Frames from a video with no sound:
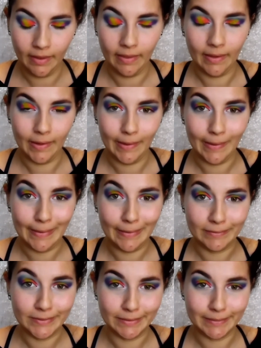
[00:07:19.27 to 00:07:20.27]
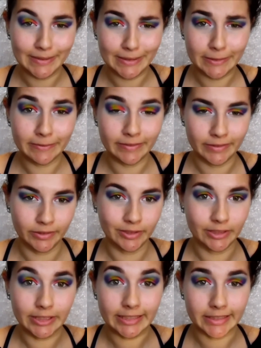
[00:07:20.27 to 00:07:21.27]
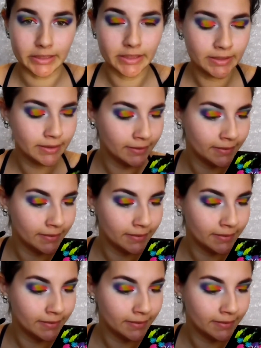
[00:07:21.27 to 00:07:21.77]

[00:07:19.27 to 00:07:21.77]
Now that I have some stuff under there.